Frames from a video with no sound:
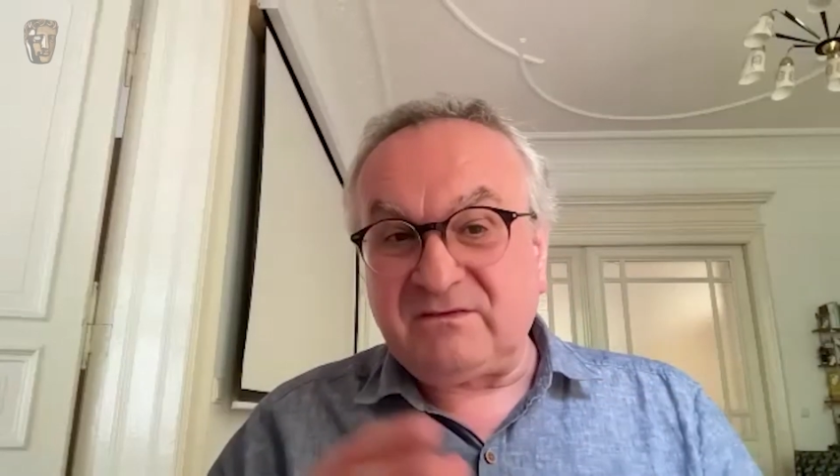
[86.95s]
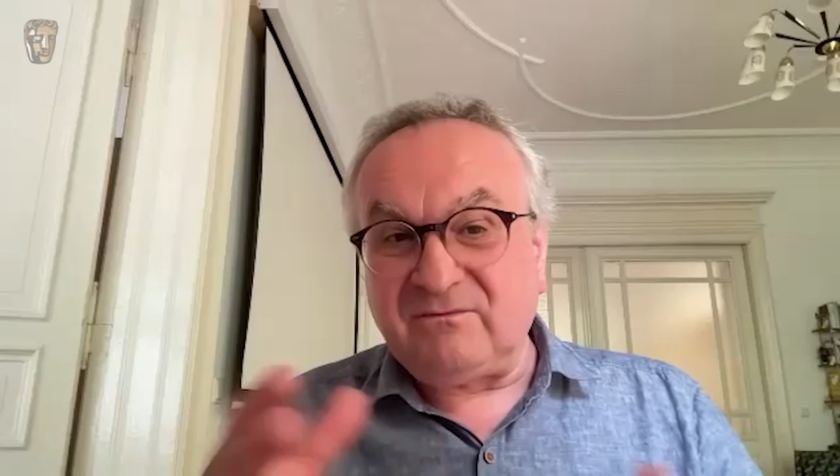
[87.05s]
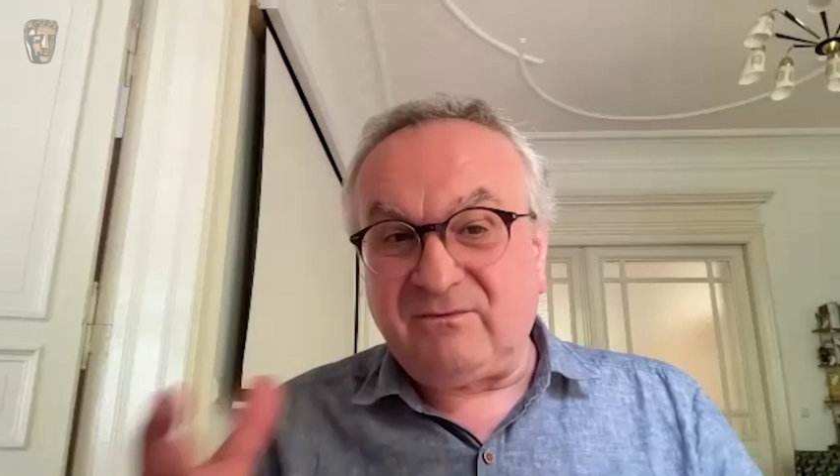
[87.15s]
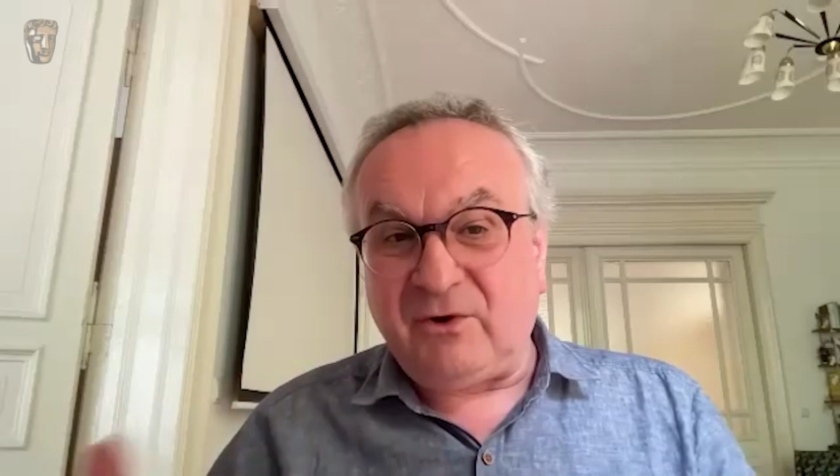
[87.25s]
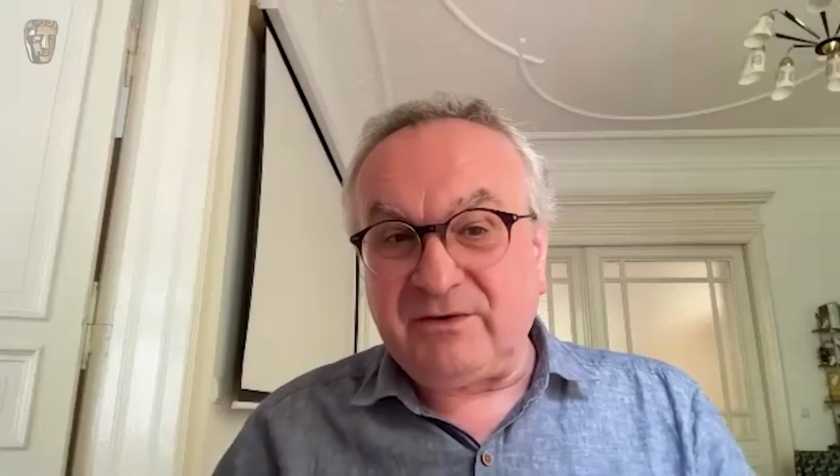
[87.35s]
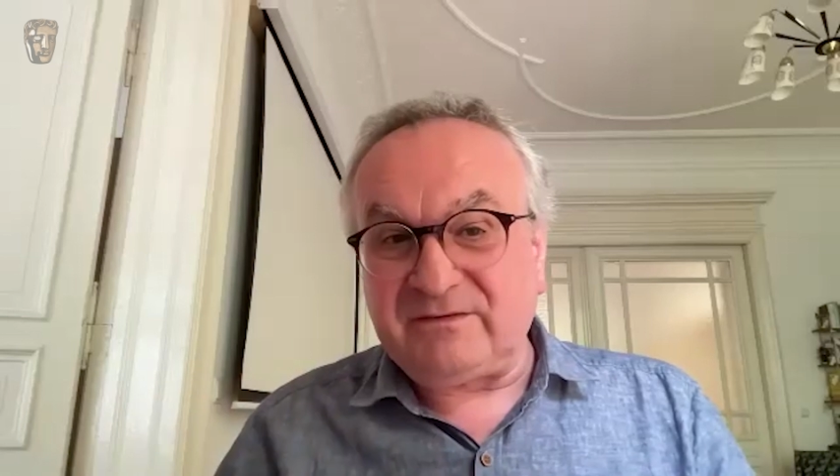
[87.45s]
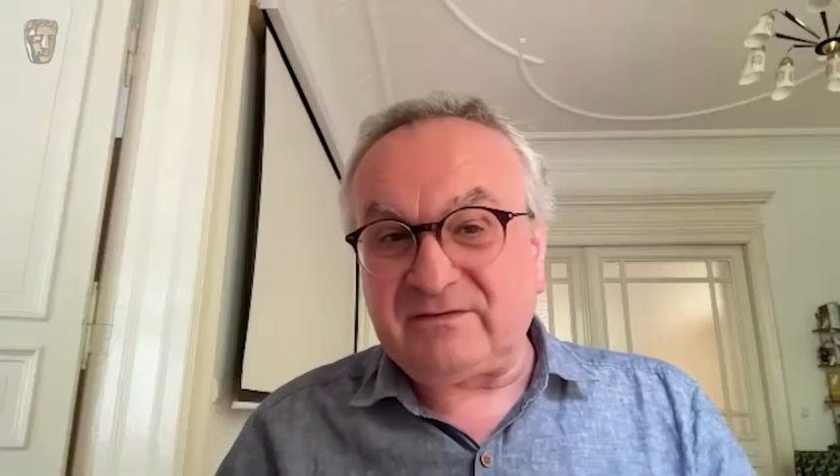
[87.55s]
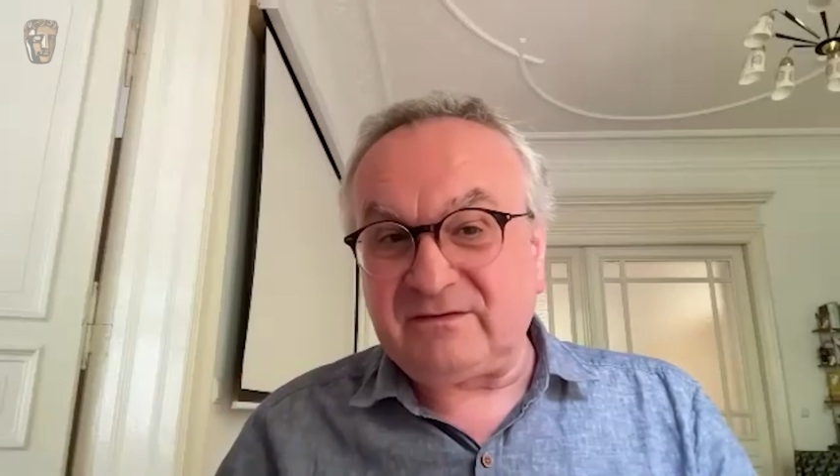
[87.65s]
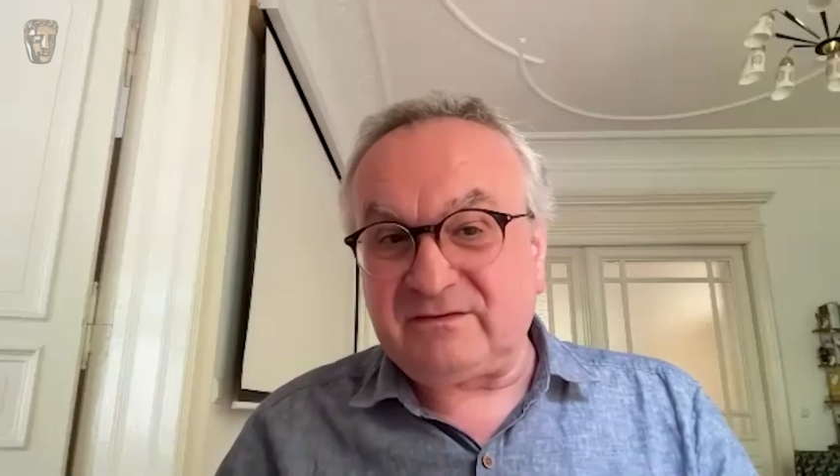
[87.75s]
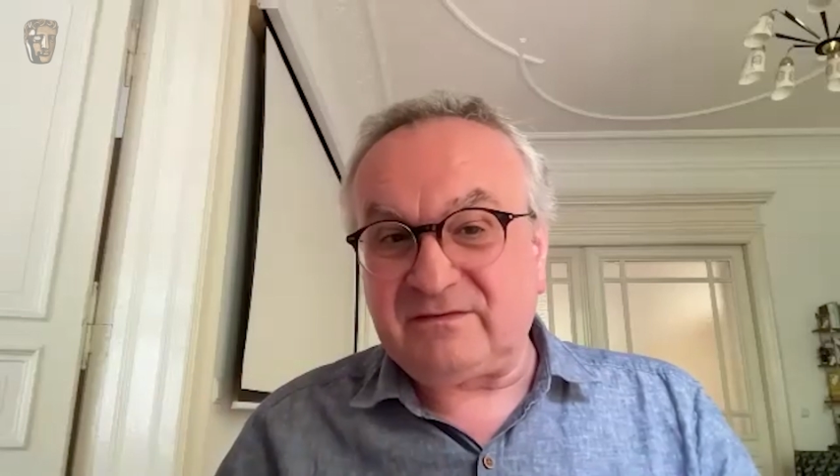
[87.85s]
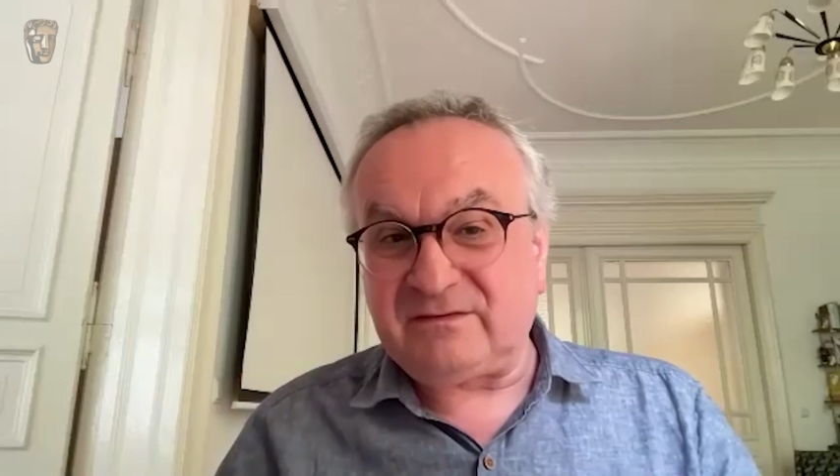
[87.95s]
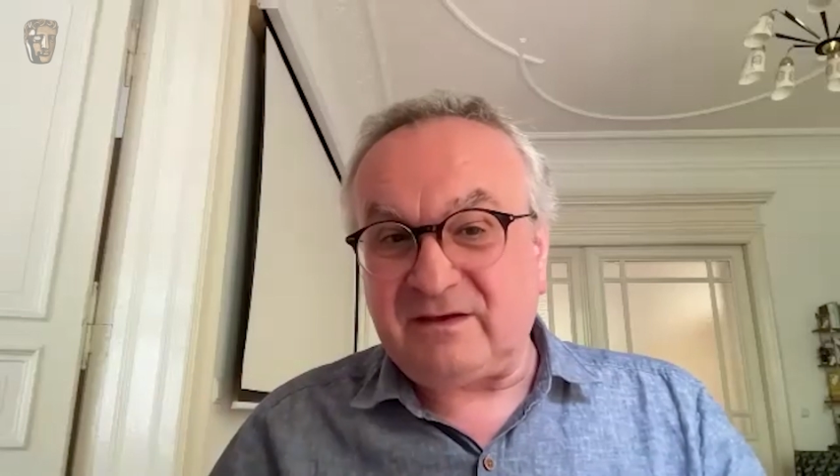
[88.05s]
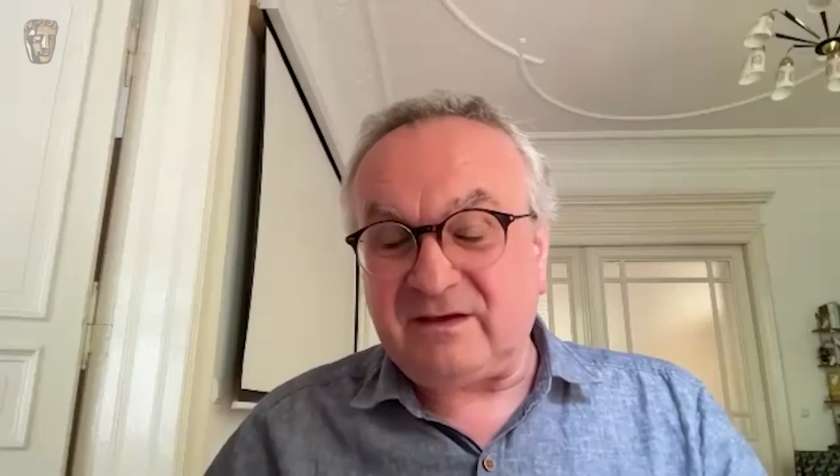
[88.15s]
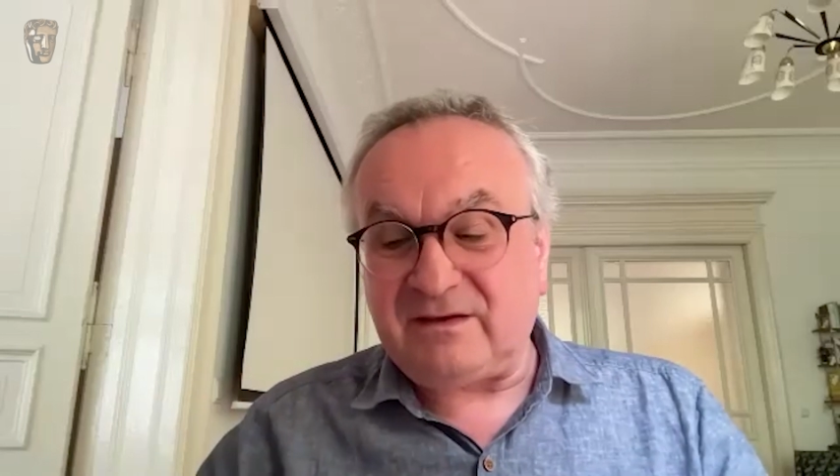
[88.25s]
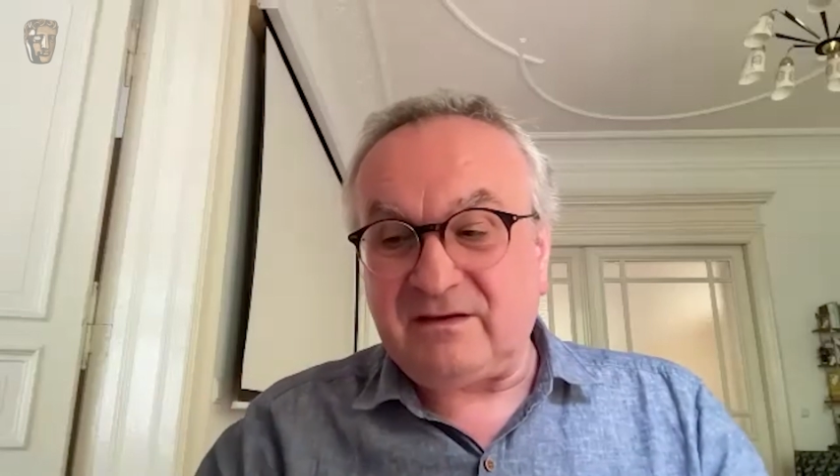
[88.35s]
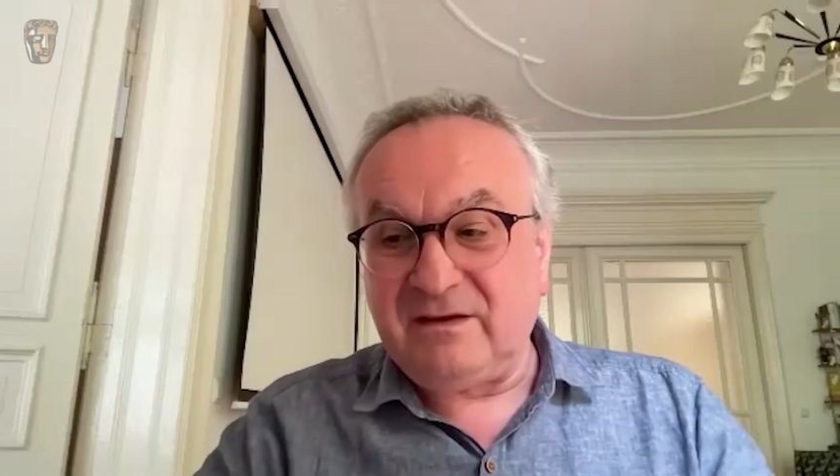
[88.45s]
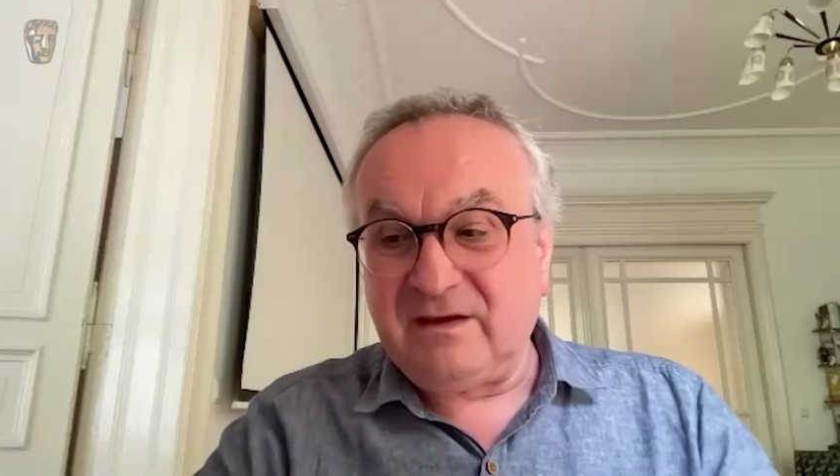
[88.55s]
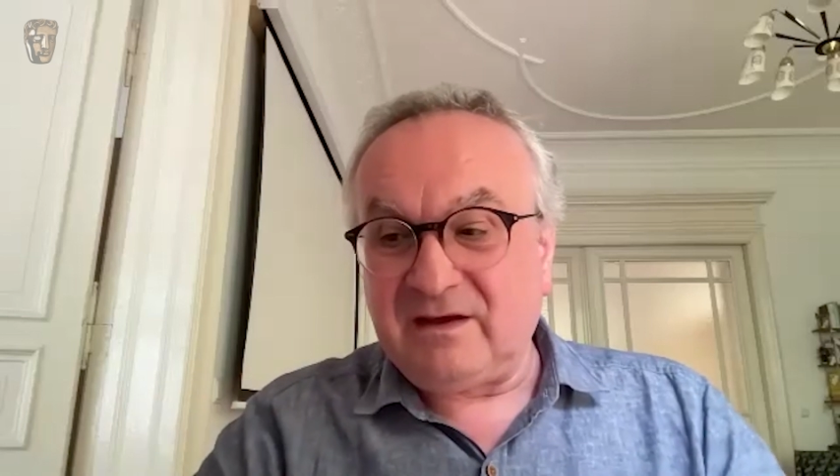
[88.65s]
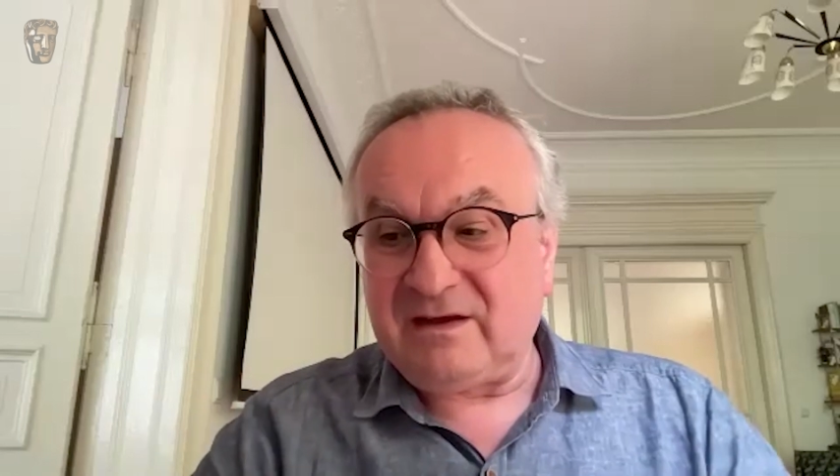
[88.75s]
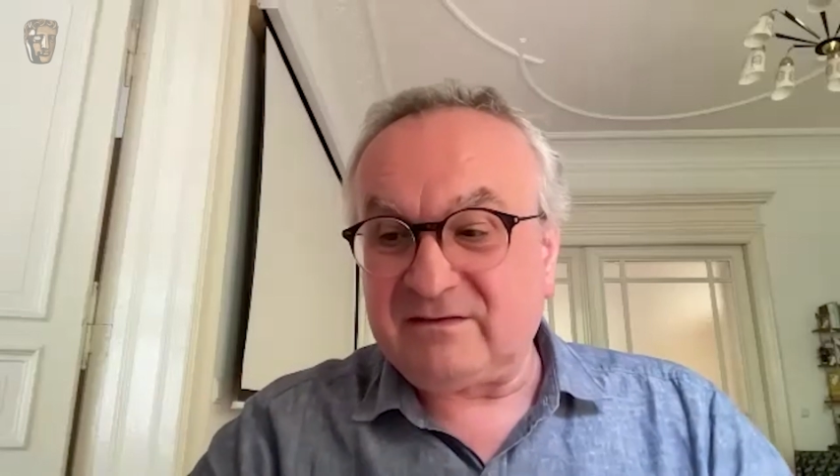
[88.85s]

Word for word: voices, and, and